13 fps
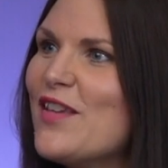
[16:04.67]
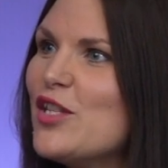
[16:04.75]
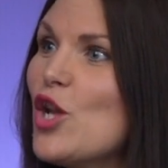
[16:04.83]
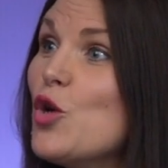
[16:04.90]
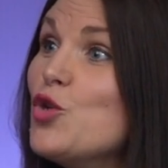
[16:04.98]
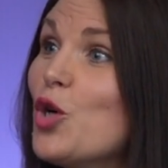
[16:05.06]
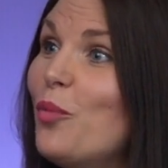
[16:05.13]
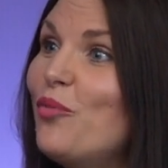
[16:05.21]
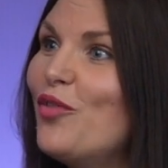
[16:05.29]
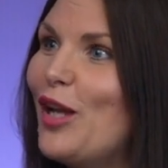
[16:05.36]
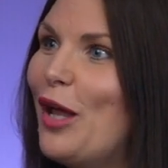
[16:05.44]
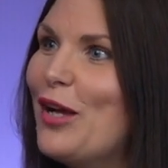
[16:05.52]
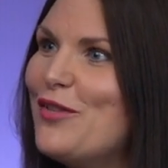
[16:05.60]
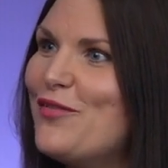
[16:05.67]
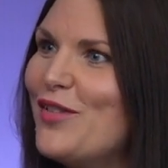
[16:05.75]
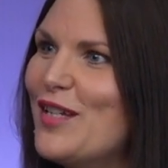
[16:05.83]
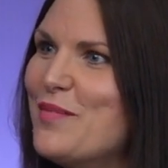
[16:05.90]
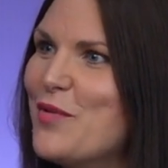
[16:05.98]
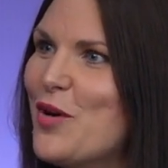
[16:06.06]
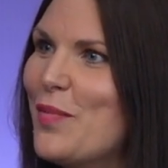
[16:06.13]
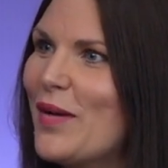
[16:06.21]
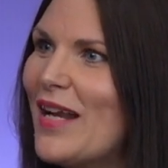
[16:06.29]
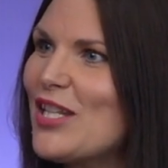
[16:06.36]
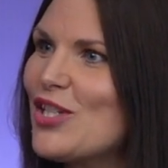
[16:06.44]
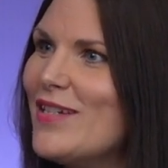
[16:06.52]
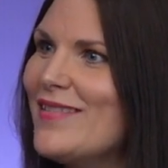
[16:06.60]
there's no job for life anymore, but
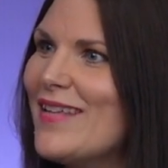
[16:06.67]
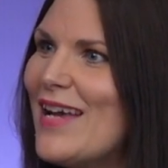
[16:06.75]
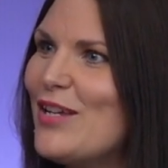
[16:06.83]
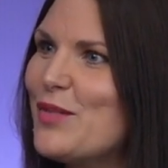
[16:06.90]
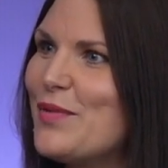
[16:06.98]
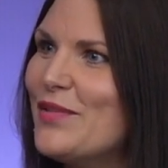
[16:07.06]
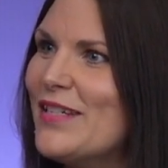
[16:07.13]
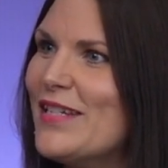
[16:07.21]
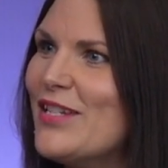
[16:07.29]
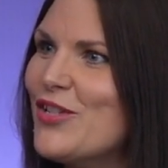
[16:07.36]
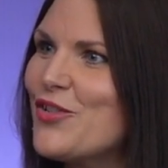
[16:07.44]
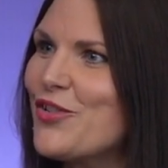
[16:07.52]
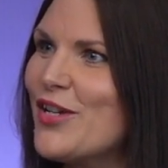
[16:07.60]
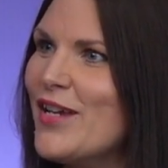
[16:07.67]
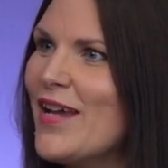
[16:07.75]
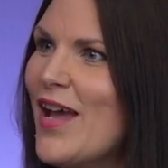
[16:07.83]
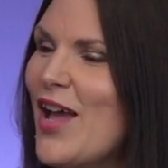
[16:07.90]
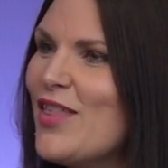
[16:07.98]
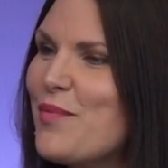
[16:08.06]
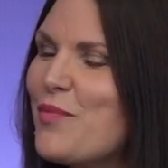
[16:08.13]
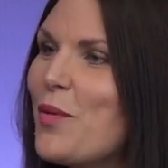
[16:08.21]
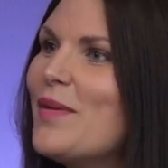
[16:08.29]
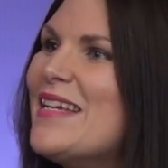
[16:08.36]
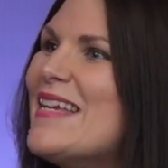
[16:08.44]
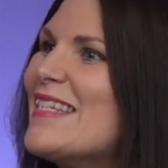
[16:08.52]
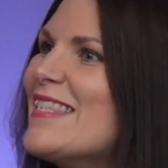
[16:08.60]
actually in the house building industry, there
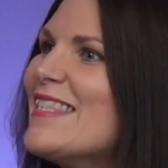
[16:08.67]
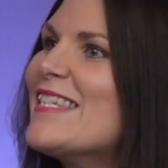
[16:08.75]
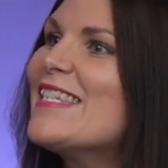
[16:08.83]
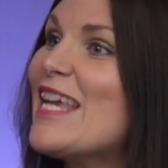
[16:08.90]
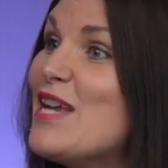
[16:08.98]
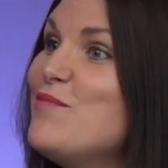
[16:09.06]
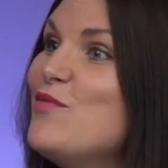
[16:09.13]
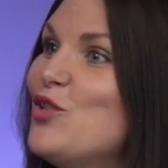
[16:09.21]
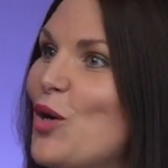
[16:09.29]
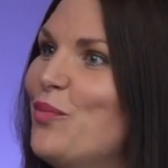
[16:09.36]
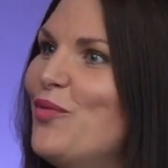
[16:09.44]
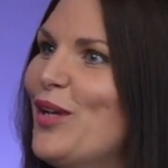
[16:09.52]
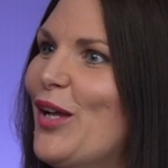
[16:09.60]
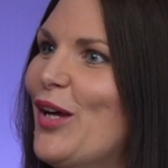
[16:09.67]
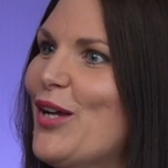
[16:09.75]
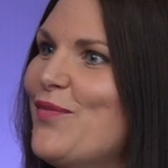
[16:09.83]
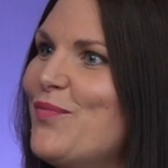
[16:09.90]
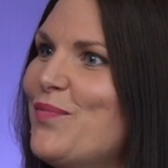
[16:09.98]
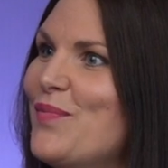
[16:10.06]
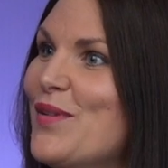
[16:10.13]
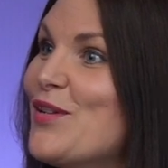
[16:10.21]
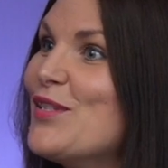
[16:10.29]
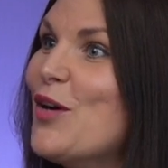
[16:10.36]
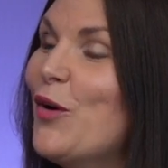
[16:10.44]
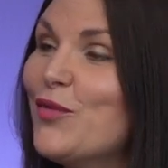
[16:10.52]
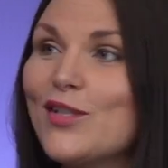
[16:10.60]
probably isn't the same job for life
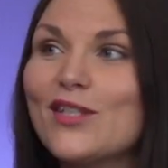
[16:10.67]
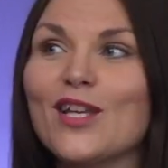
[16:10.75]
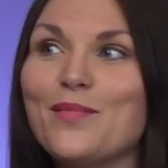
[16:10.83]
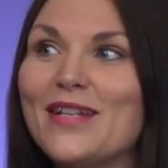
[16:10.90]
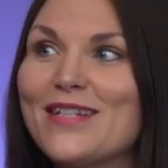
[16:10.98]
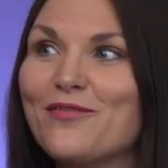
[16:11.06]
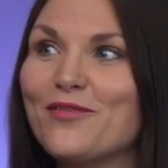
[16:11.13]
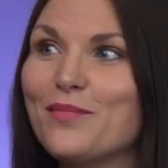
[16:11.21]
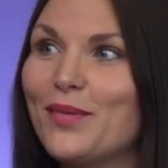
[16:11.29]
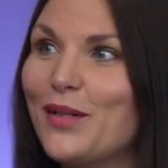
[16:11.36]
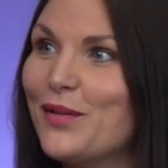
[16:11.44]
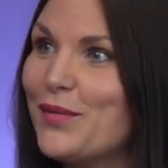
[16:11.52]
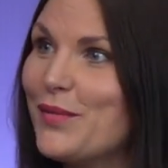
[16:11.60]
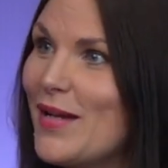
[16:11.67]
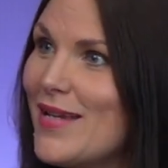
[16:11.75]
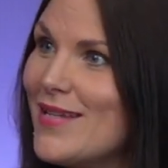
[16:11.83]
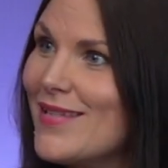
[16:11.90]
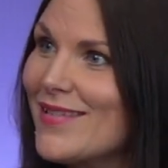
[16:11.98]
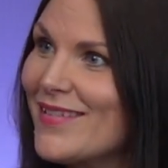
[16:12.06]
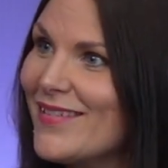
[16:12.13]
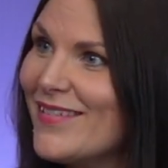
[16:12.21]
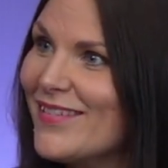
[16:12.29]
because it offers so many different pathways.